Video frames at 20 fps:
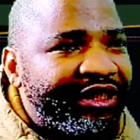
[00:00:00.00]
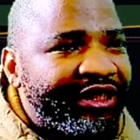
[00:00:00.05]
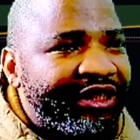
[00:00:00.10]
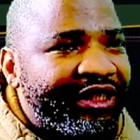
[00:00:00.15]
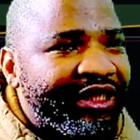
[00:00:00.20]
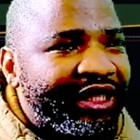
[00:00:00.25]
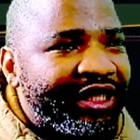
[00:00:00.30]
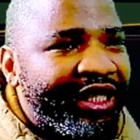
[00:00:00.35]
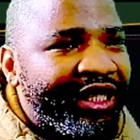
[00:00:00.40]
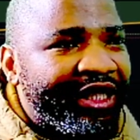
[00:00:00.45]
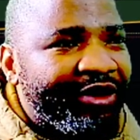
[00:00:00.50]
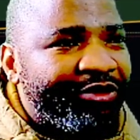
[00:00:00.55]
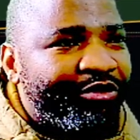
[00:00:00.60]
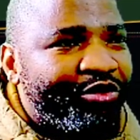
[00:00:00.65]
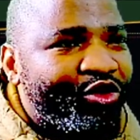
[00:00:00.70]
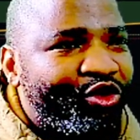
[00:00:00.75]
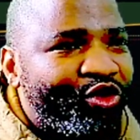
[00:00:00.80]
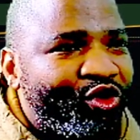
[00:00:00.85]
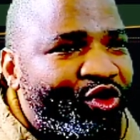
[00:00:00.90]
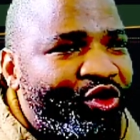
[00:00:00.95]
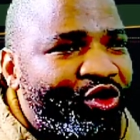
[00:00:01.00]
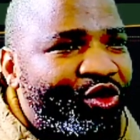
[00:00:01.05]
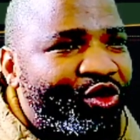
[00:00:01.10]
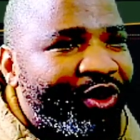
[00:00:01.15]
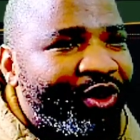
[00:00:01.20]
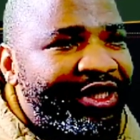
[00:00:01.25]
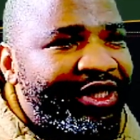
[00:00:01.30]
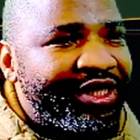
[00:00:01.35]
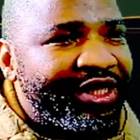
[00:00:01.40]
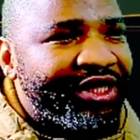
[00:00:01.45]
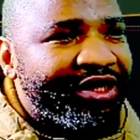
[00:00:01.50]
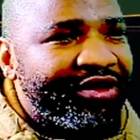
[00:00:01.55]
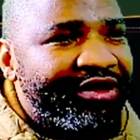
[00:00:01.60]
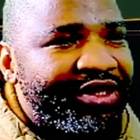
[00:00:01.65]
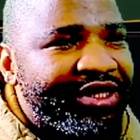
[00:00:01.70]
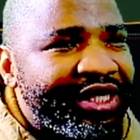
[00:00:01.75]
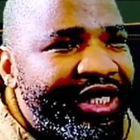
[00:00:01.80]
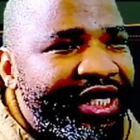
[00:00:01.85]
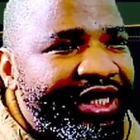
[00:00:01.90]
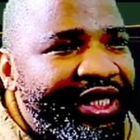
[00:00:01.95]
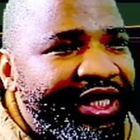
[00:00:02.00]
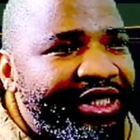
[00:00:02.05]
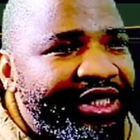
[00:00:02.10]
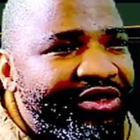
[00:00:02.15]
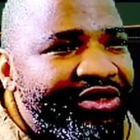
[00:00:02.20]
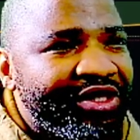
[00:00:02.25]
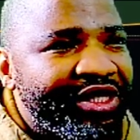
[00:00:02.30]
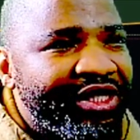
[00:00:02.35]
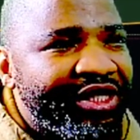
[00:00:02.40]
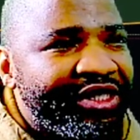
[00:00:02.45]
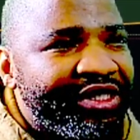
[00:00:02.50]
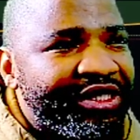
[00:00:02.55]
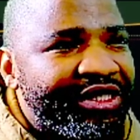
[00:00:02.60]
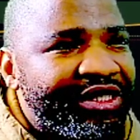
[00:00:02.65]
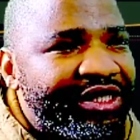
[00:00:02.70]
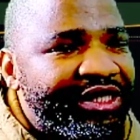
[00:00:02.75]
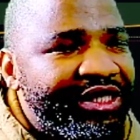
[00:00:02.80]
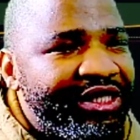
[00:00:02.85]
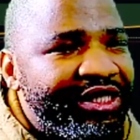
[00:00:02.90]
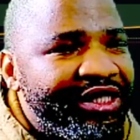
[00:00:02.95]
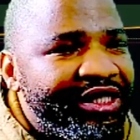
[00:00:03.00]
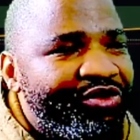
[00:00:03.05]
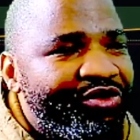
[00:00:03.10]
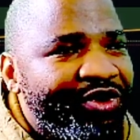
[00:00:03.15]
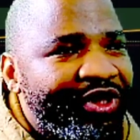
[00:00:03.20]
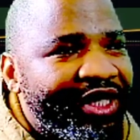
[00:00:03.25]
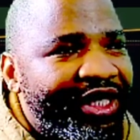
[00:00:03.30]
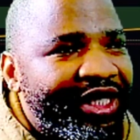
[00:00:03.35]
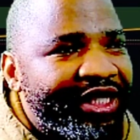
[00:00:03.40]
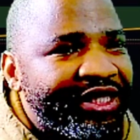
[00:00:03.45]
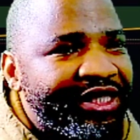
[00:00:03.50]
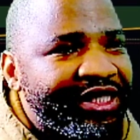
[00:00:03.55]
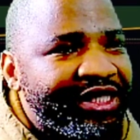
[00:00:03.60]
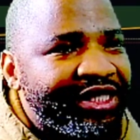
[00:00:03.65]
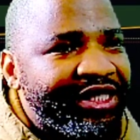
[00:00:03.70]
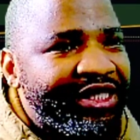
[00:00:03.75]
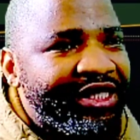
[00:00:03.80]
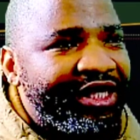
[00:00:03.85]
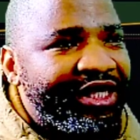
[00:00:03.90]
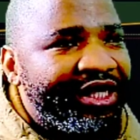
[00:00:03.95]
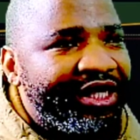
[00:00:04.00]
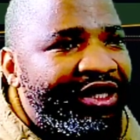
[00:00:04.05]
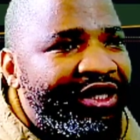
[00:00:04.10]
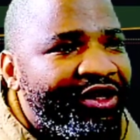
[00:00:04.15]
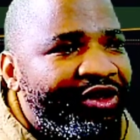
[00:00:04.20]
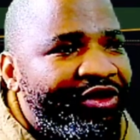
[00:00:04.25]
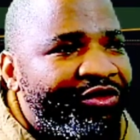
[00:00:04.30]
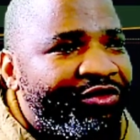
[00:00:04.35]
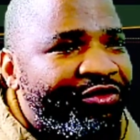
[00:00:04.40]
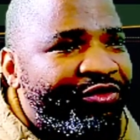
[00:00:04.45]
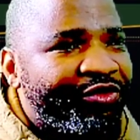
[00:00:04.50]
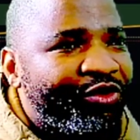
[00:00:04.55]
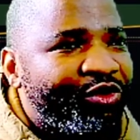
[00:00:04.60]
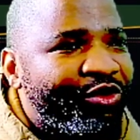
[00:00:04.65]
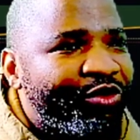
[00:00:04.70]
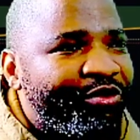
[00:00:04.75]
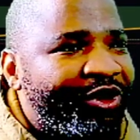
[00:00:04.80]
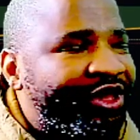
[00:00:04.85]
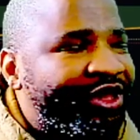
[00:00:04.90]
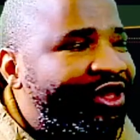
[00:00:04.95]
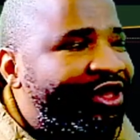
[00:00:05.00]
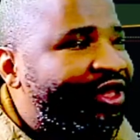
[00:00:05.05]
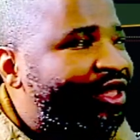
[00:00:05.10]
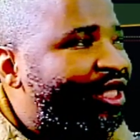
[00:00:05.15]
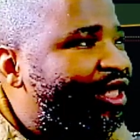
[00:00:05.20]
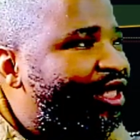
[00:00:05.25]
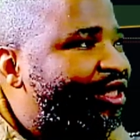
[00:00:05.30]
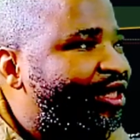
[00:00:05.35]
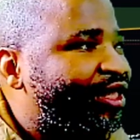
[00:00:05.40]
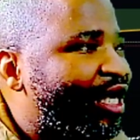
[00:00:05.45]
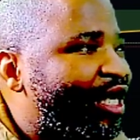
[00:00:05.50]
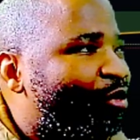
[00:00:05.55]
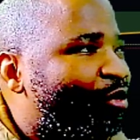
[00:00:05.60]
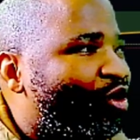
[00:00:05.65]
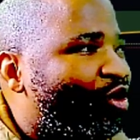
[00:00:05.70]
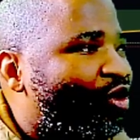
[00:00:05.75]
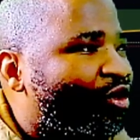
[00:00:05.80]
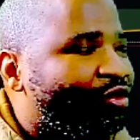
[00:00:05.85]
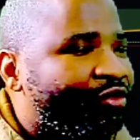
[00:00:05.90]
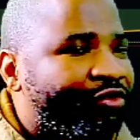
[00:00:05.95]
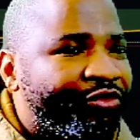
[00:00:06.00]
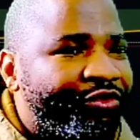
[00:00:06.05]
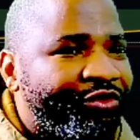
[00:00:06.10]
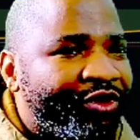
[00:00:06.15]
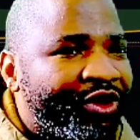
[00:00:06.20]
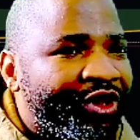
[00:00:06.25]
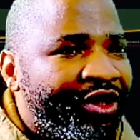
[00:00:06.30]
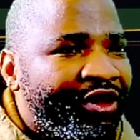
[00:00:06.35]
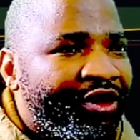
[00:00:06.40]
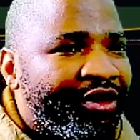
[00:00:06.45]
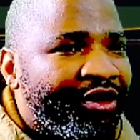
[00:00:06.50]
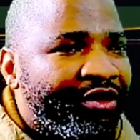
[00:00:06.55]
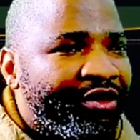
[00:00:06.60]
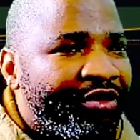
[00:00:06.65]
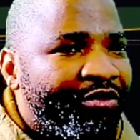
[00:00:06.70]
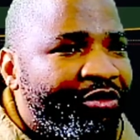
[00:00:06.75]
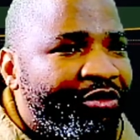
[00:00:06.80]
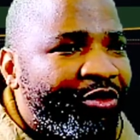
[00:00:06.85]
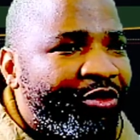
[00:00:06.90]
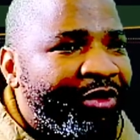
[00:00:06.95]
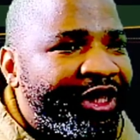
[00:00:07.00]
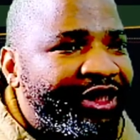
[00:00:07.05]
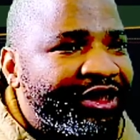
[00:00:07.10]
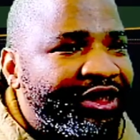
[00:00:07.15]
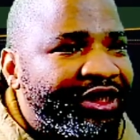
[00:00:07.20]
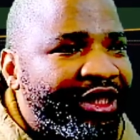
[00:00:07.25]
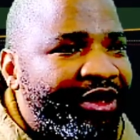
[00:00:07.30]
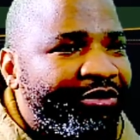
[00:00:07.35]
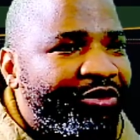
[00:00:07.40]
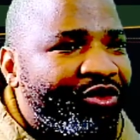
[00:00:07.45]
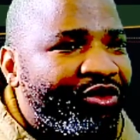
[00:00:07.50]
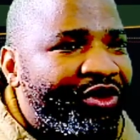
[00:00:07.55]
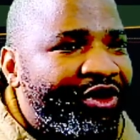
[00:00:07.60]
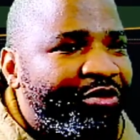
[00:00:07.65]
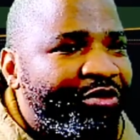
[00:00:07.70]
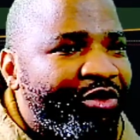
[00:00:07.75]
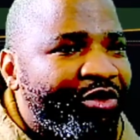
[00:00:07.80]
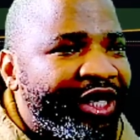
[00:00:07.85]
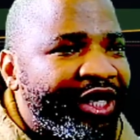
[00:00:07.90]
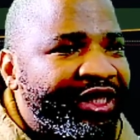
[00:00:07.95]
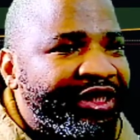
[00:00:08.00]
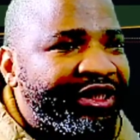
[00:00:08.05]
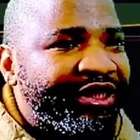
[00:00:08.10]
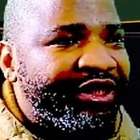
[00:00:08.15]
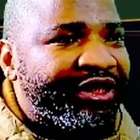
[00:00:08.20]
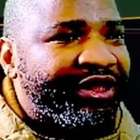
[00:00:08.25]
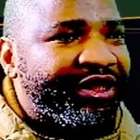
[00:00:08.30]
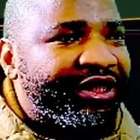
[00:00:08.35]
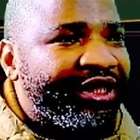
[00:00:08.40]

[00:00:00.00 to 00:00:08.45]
and push towards downside. As you can see, we are still forming that type of momentum, or the price is still